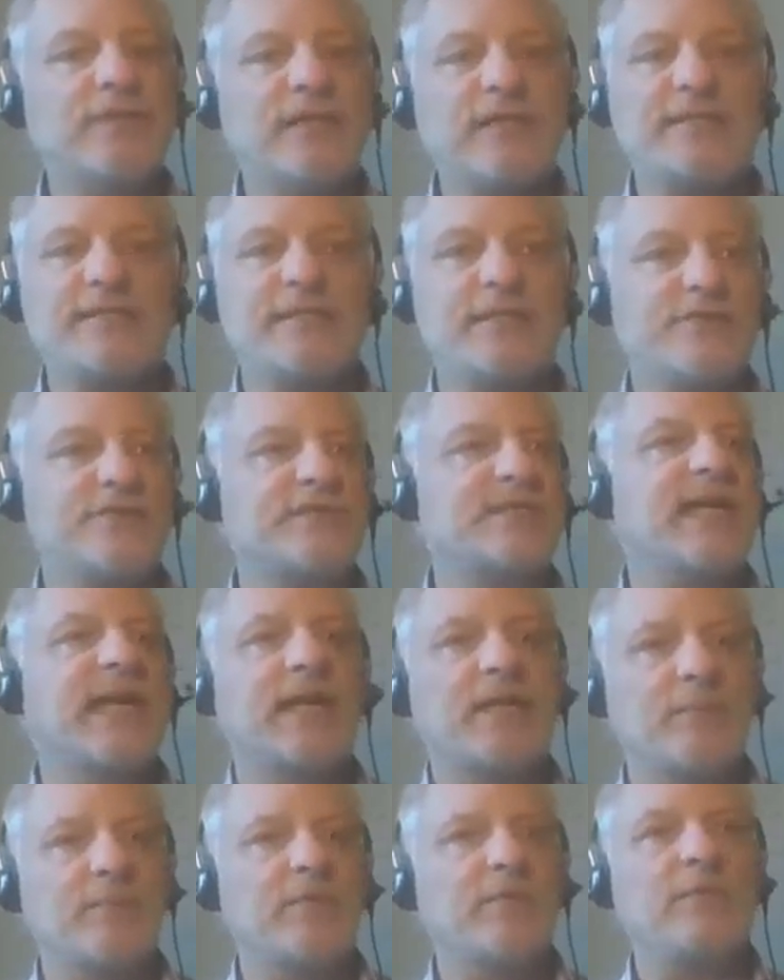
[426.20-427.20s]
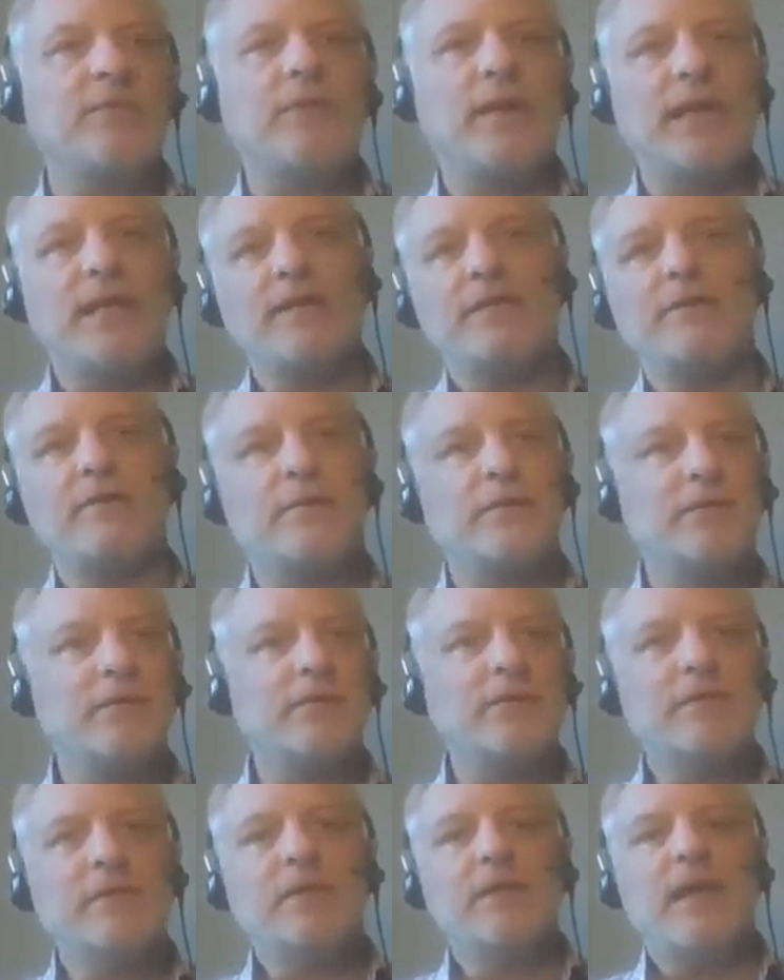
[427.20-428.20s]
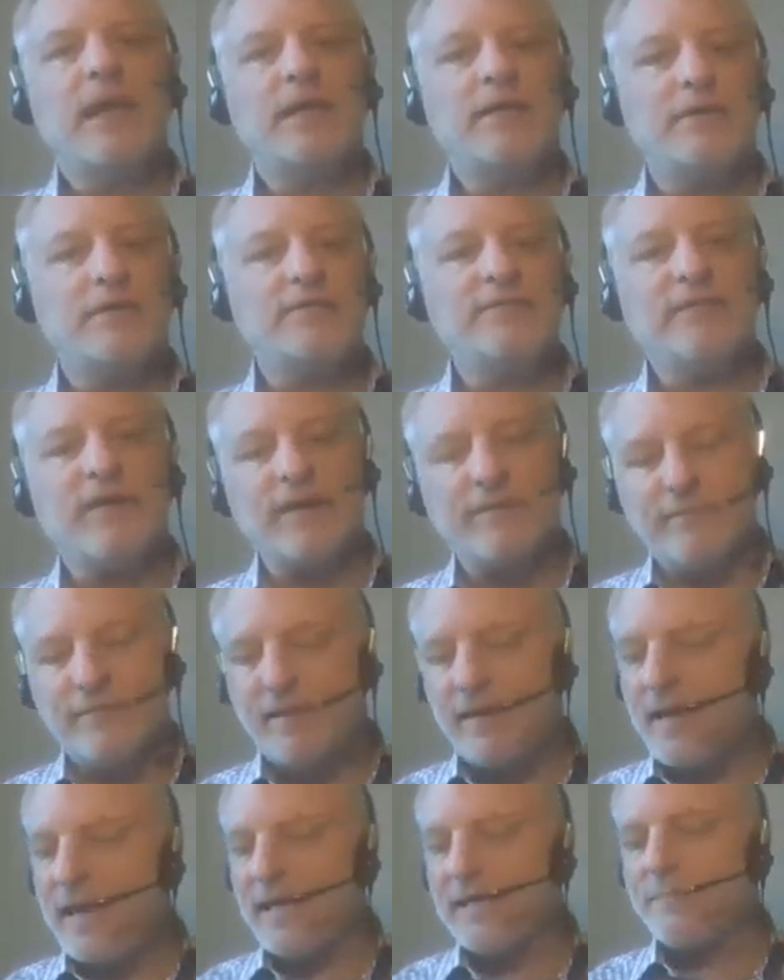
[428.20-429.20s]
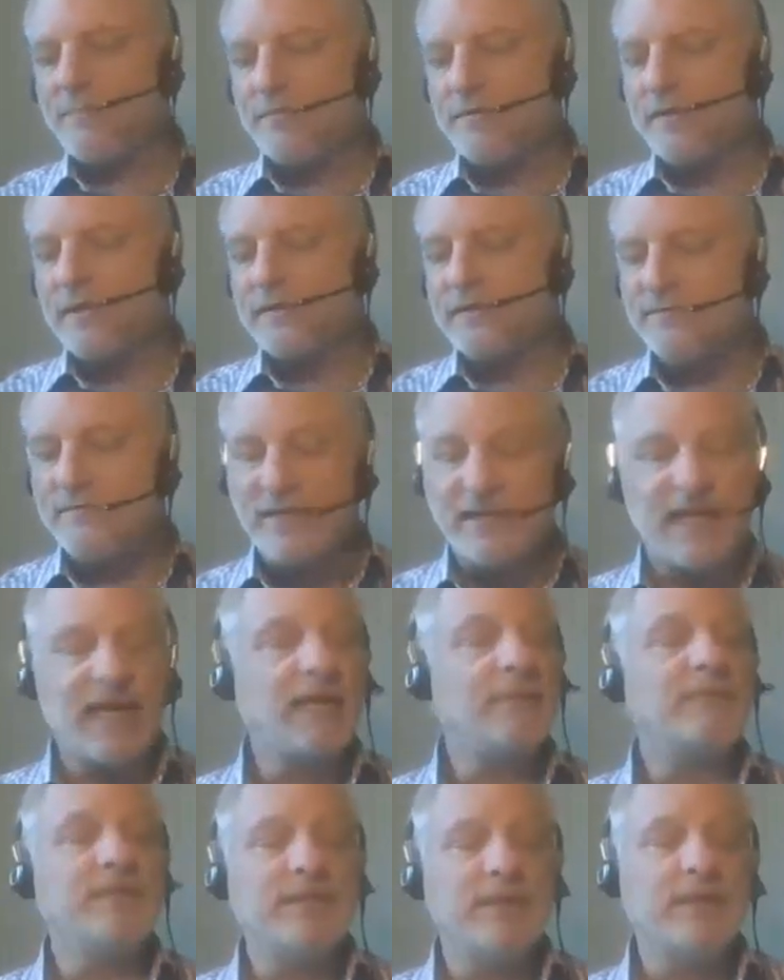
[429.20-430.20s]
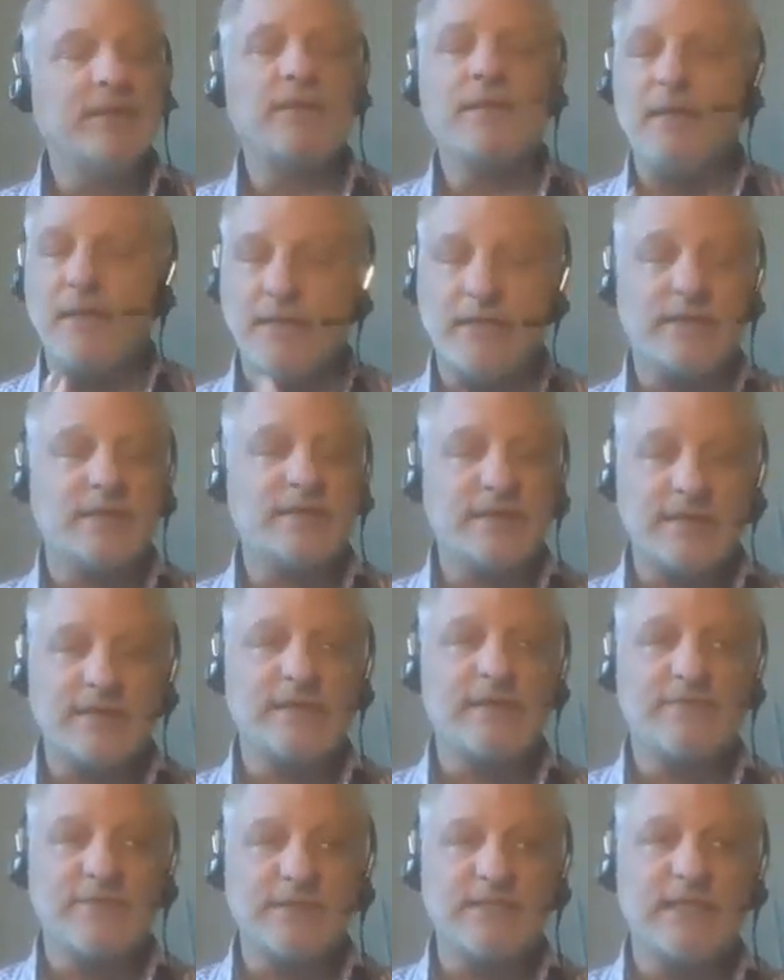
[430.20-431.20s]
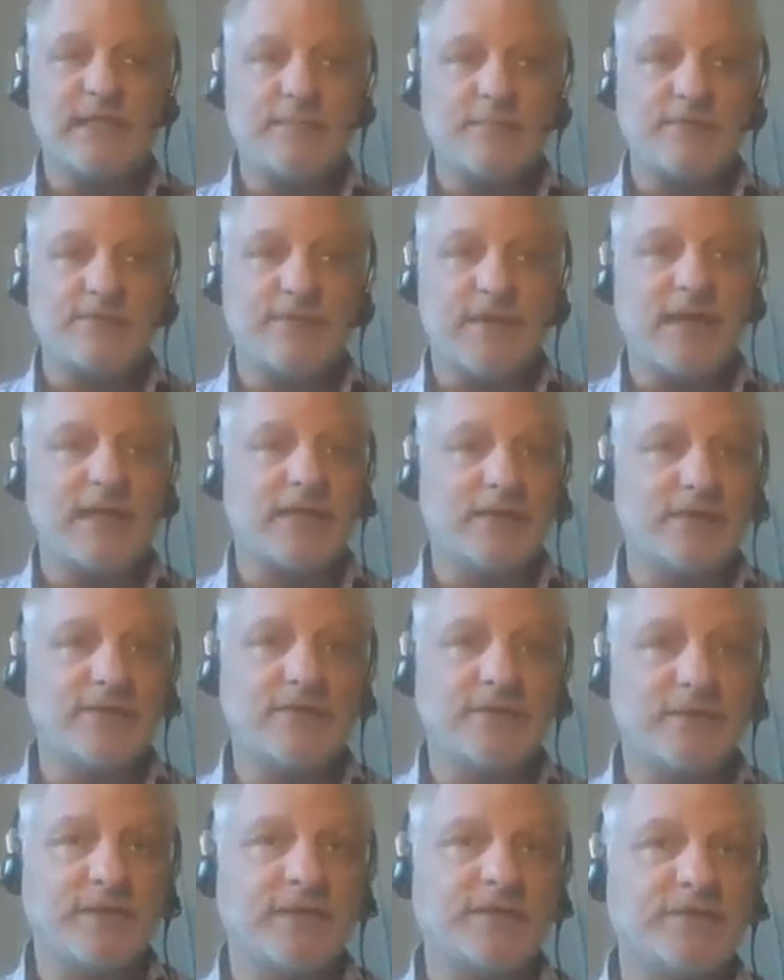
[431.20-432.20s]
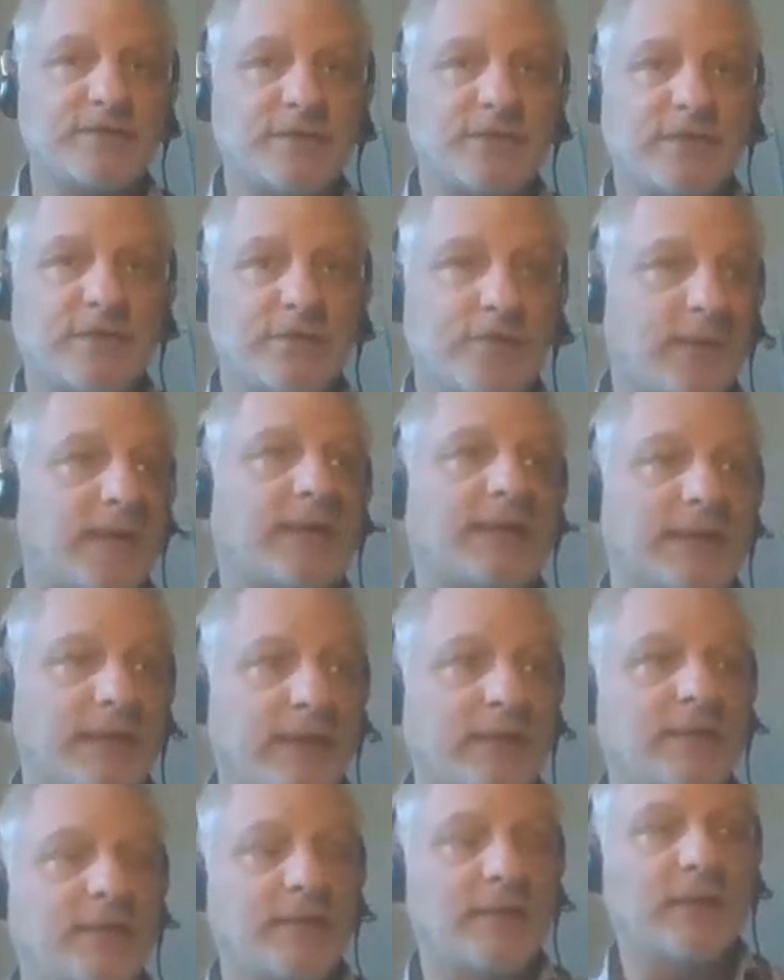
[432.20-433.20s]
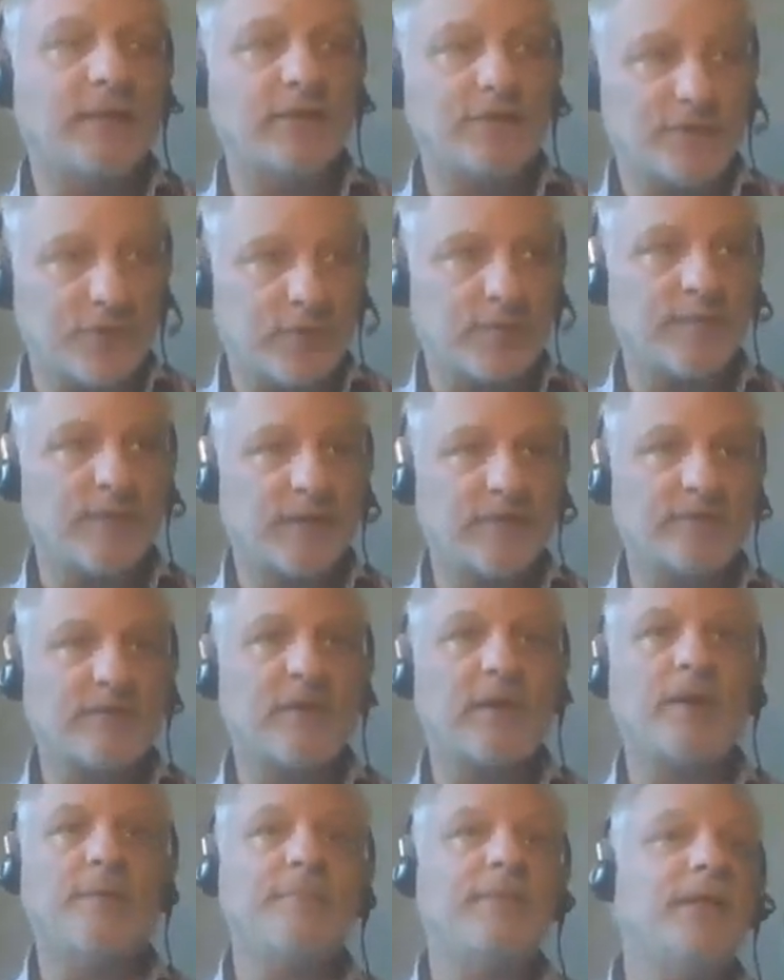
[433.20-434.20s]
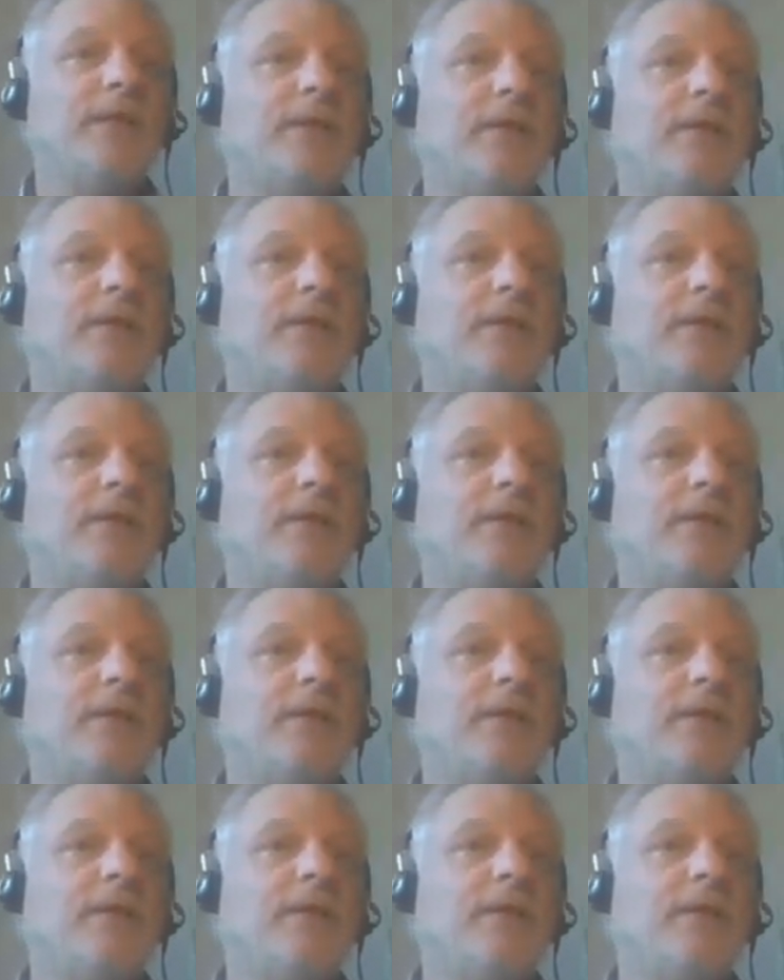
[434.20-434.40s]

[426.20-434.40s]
things that are scalable, and you can be highly productive, and it can be done. And I give examples of how you can do this quickly in a short period of time.